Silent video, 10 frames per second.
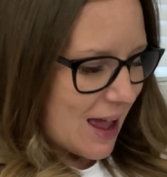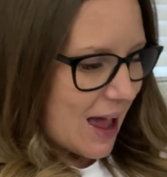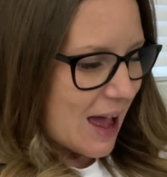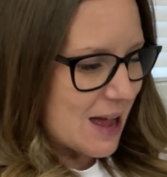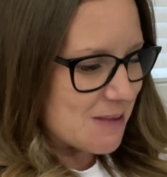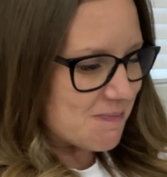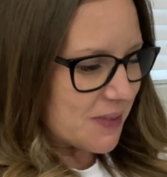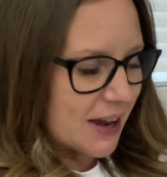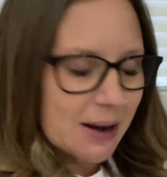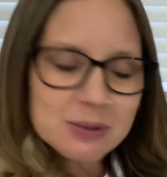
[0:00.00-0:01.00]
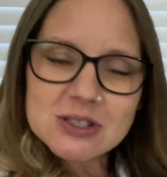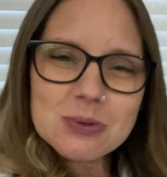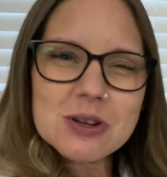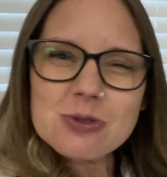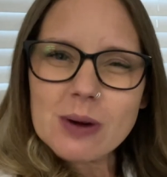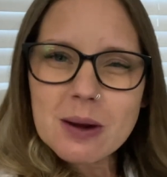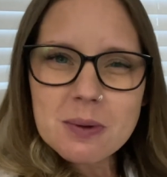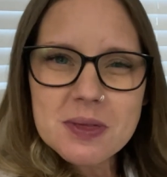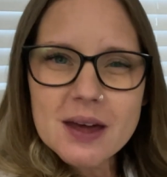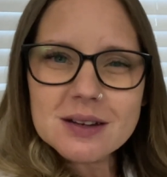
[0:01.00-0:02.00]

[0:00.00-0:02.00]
and I was doing great with that